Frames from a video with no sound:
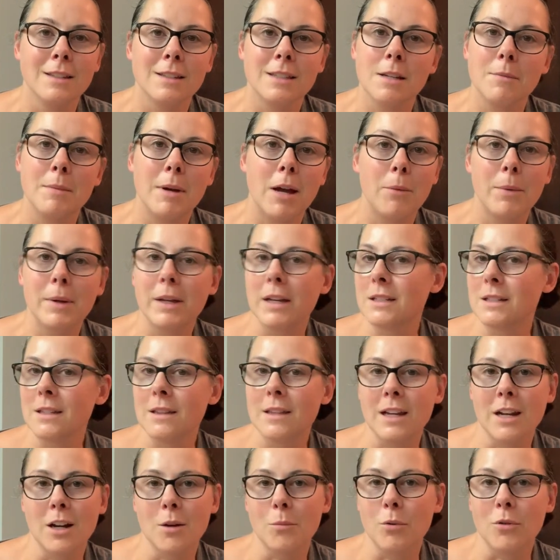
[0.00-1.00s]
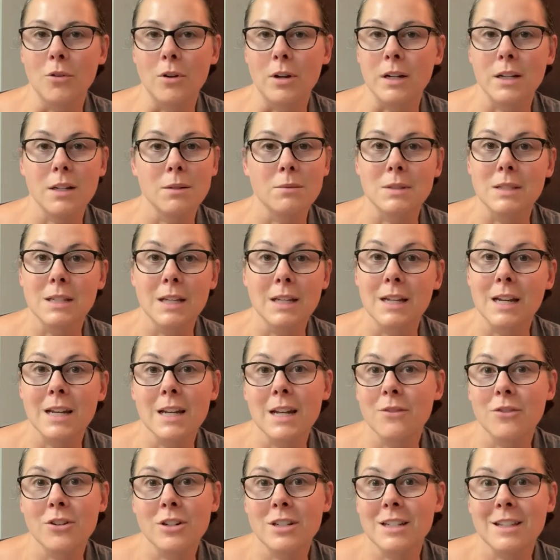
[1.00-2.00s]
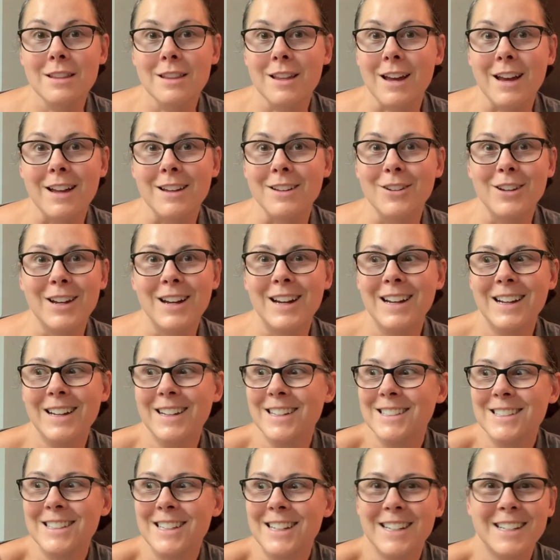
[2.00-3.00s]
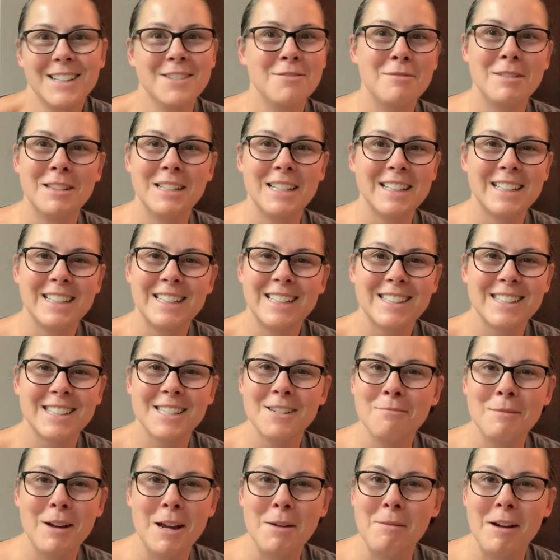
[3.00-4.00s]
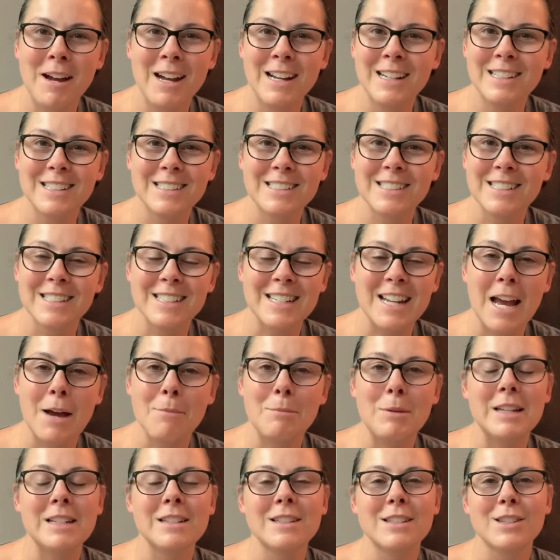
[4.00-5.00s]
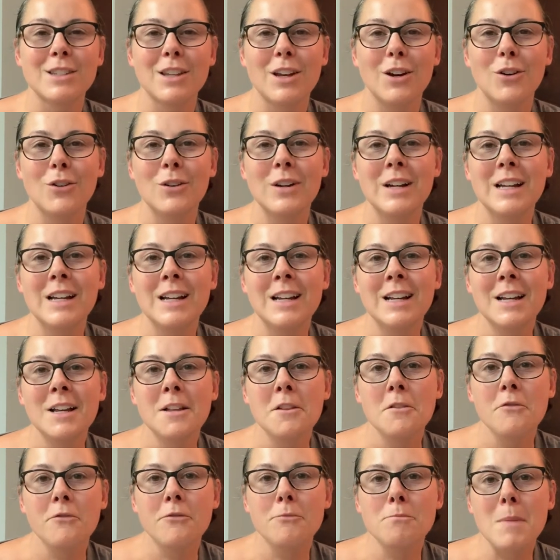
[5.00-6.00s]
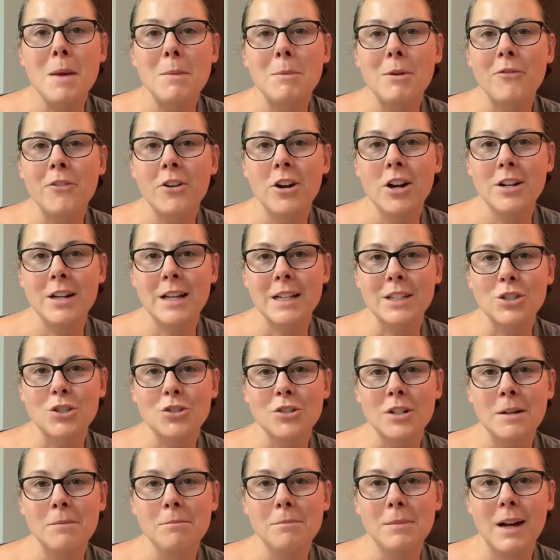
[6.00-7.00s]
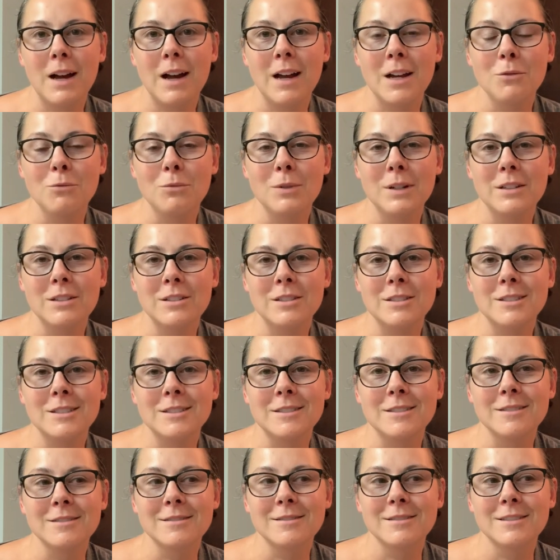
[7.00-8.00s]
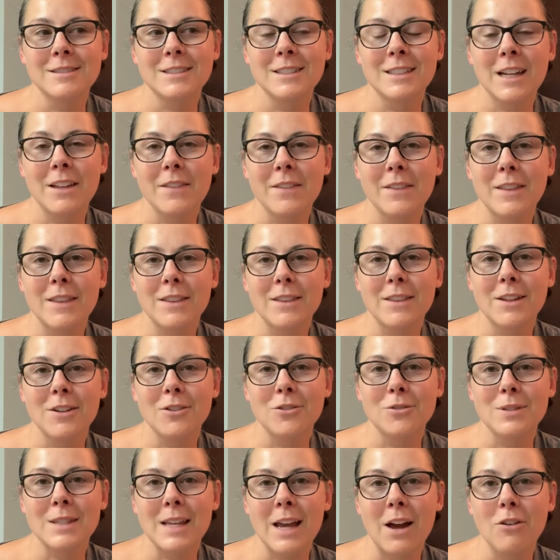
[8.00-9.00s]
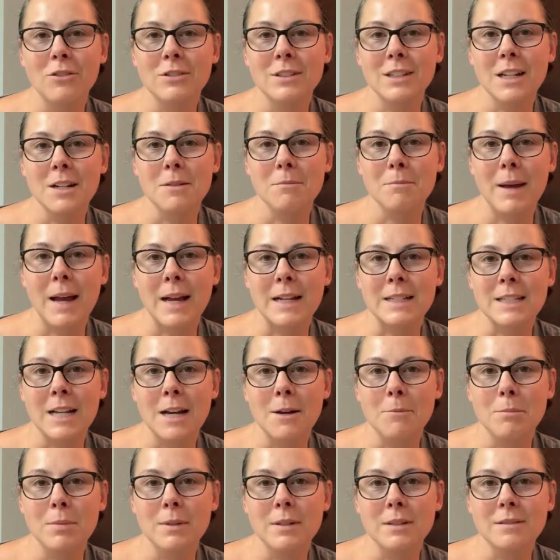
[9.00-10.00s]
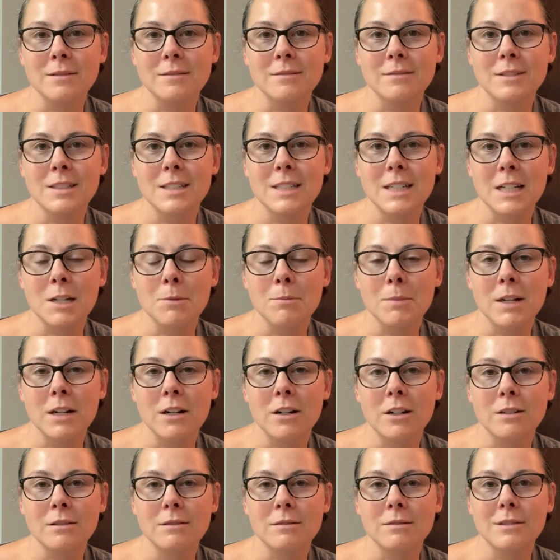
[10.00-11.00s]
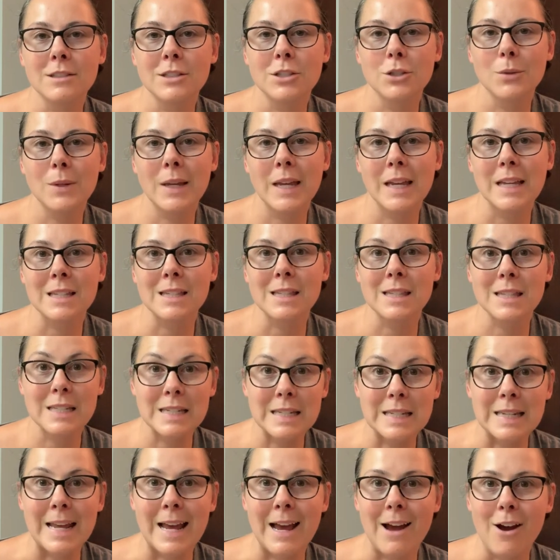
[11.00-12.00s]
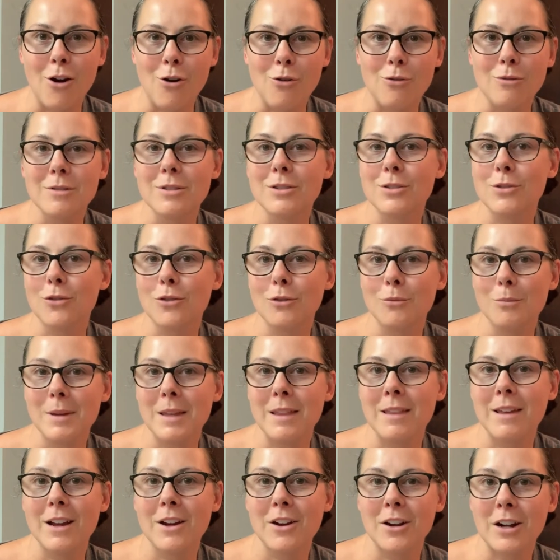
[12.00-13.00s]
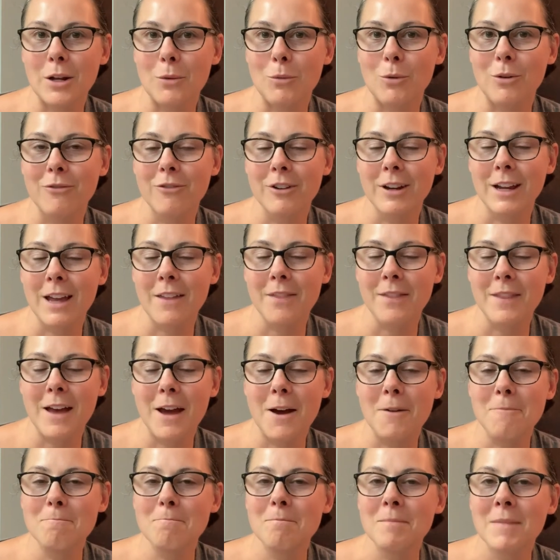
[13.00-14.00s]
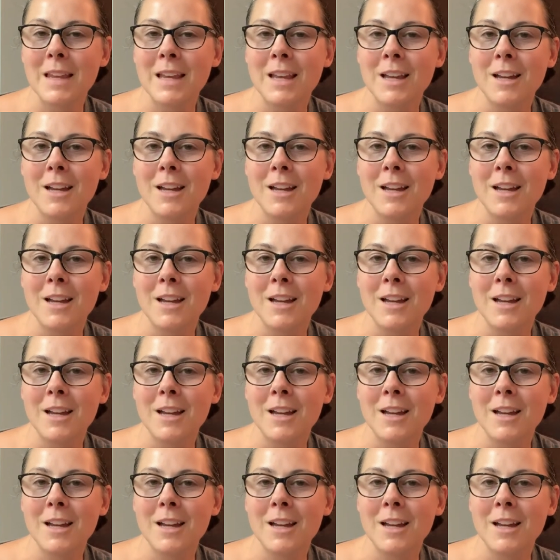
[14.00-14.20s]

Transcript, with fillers: somehow we got to the airport and I was like, I never did that, you guys. I completely slipped my mind and it didn't happen. So maybe for our next trip, I will get those out and get them packed up and stick them in our suitcase now so they'll be there and I won't forget them.